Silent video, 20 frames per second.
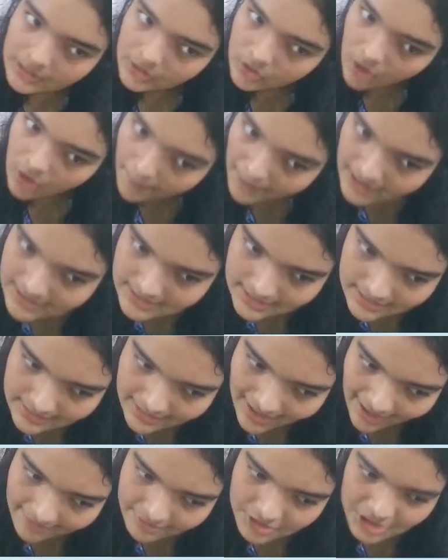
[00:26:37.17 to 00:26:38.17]
comments in the
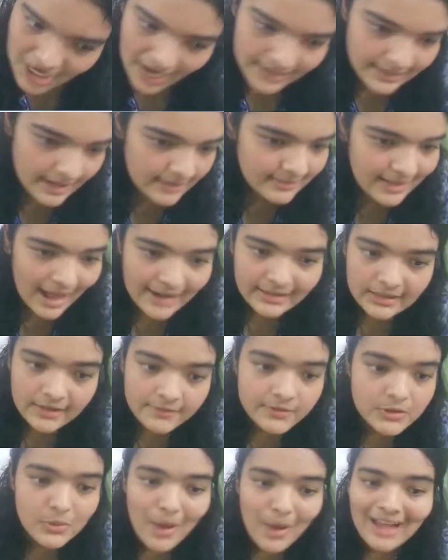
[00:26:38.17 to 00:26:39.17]
live chat, and that
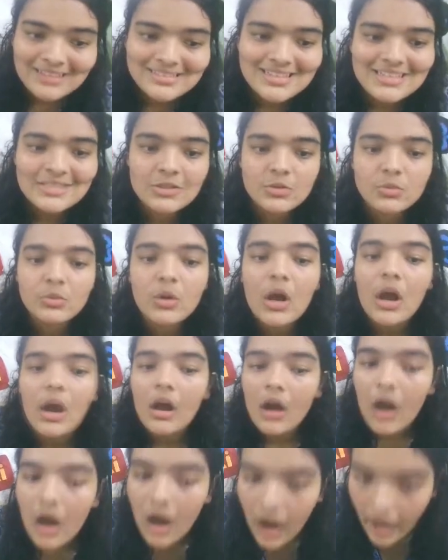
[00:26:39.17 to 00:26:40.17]
gives you access to
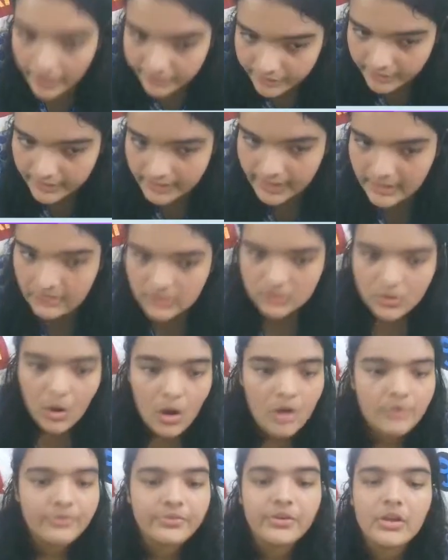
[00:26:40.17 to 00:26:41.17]
100 days
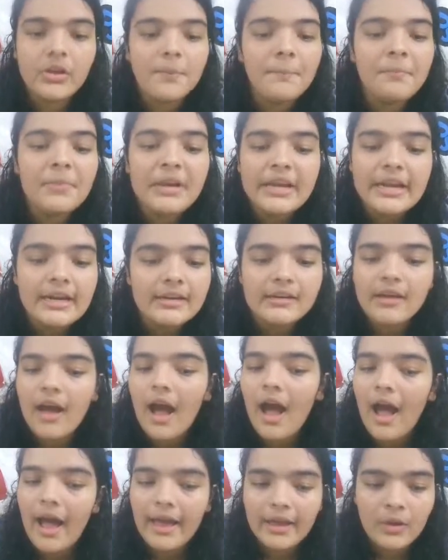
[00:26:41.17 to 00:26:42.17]
of complete
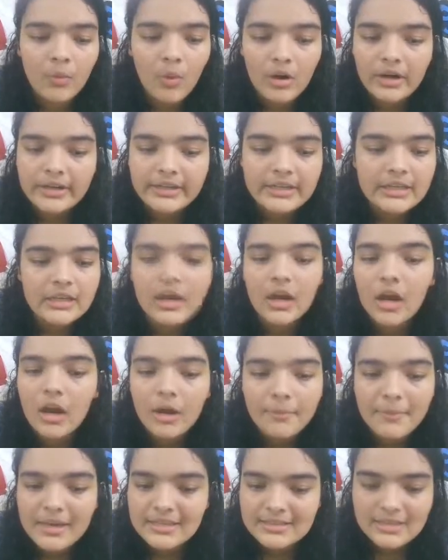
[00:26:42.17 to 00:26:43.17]
high quality
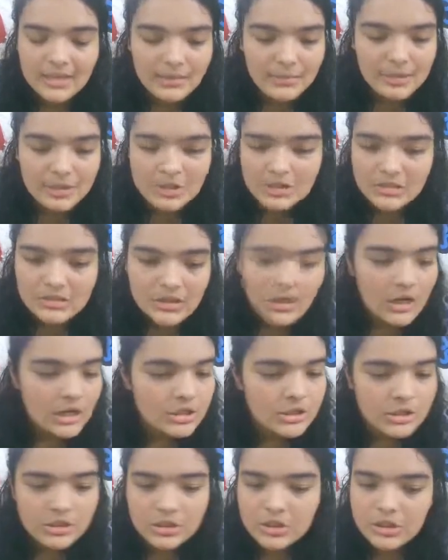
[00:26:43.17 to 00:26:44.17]
amazing images.
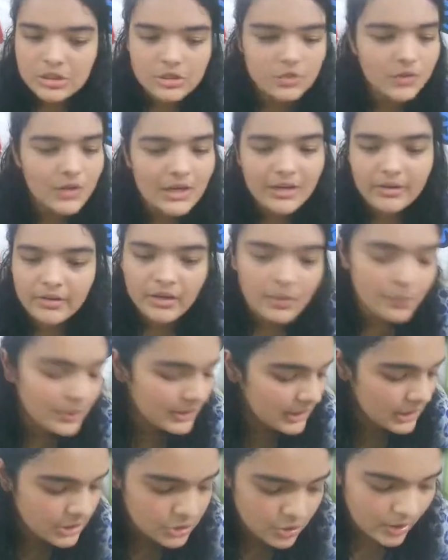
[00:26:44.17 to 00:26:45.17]
Just really
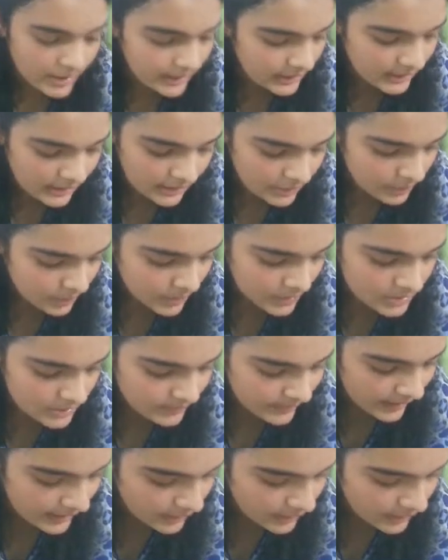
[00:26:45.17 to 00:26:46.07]
quickly join in, and you can just find